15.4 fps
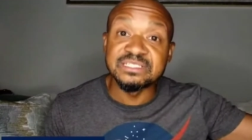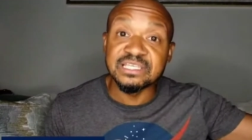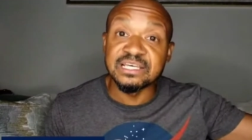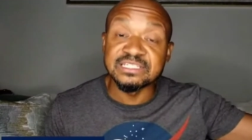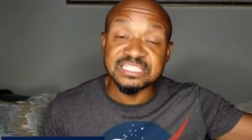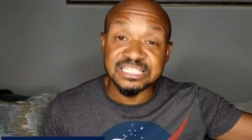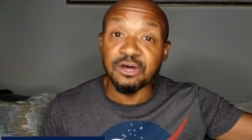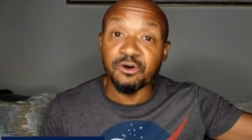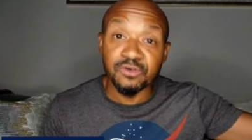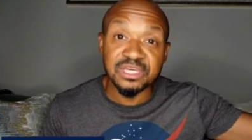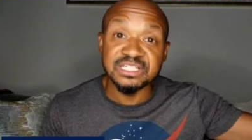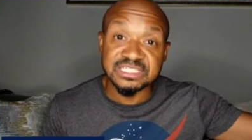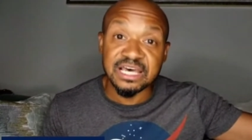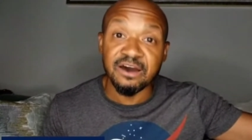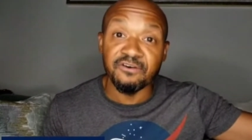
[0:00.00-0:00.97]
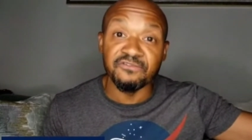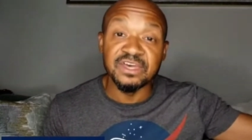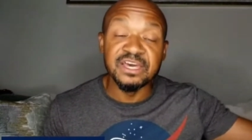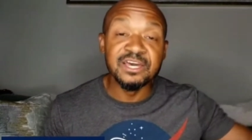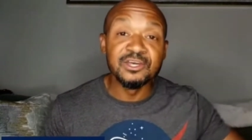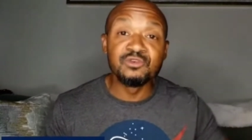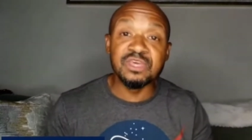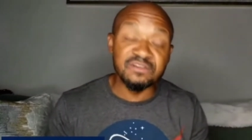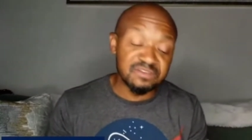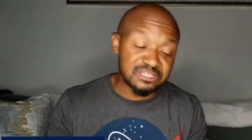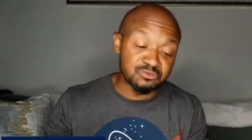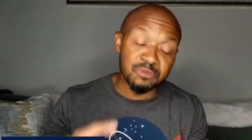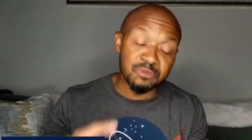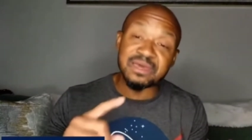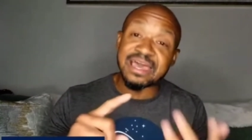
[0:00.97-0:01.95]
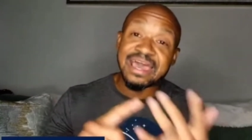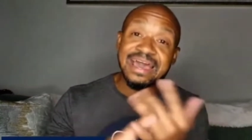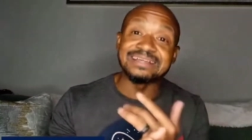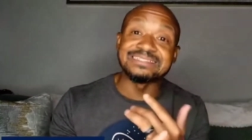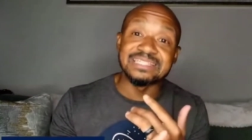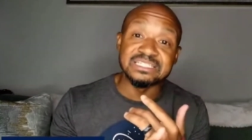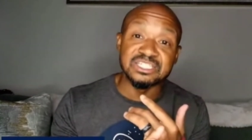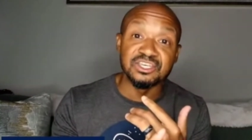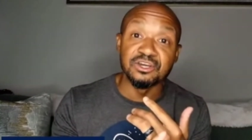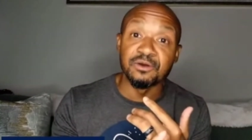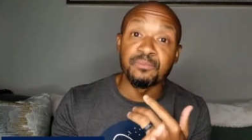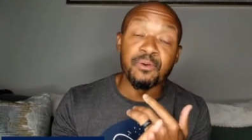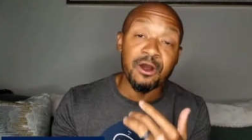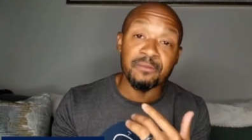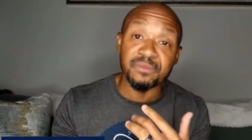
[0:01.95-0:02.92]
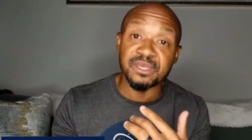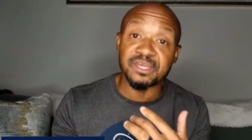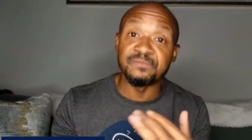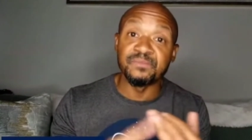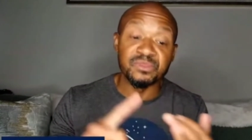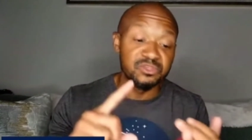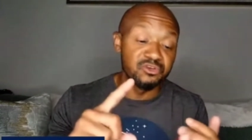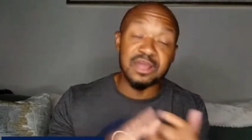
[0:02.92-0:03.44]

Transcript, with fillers: and, and slow yourself. You're giving these women access to your apartment,